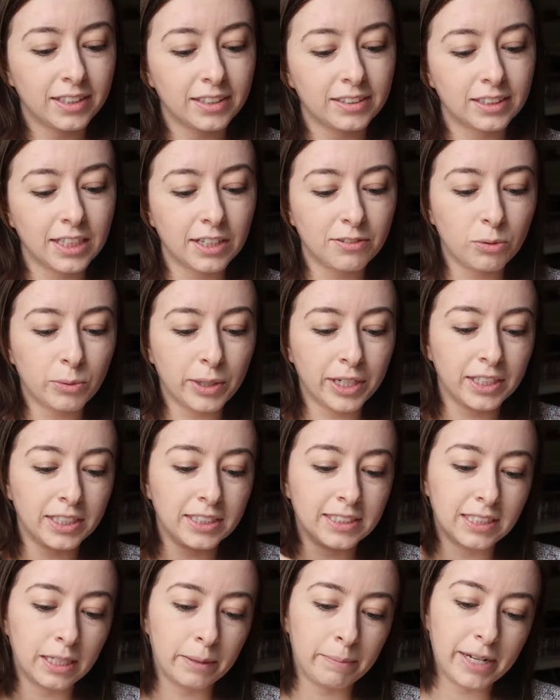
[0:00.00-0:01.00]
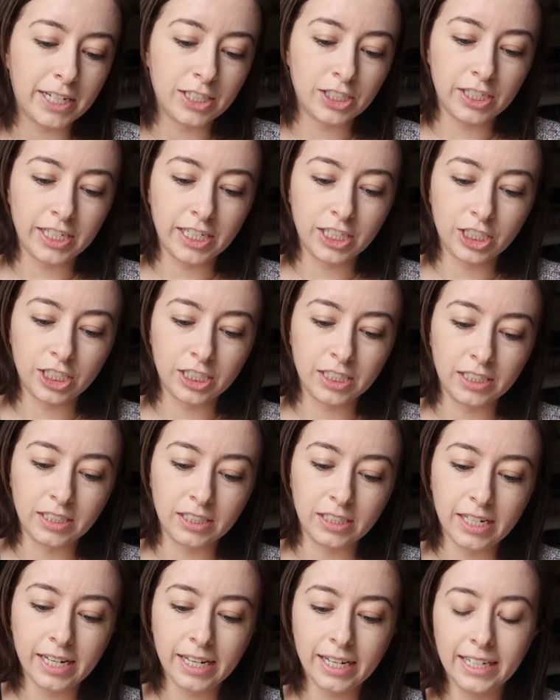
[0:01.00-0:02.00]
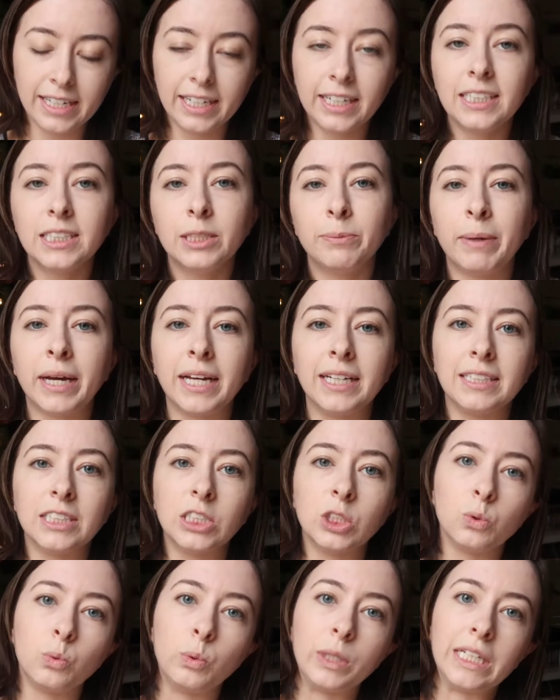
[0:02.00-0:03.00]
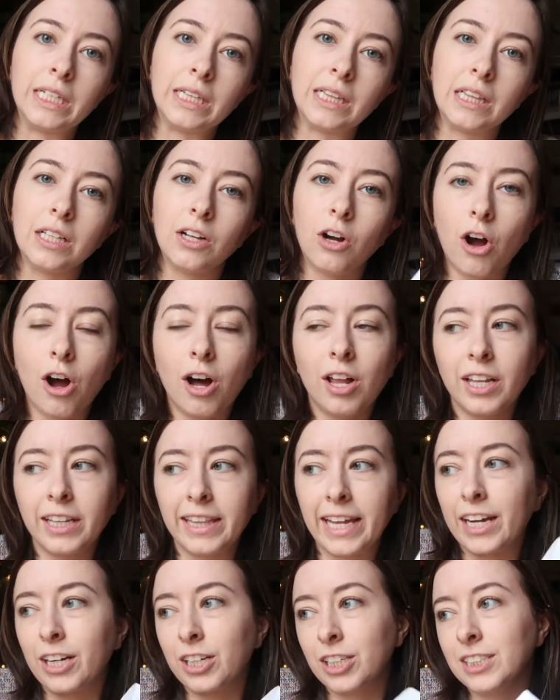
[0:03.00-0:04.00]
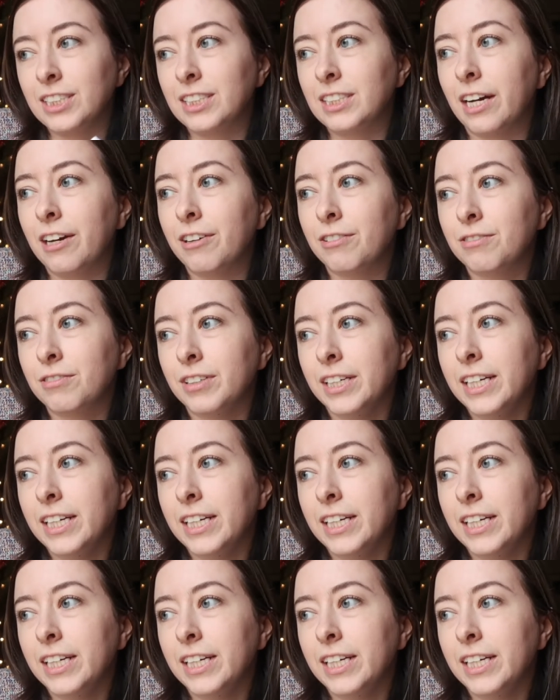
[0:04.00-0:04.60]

Self-awareness, imagination, independent will, all of that good stuff.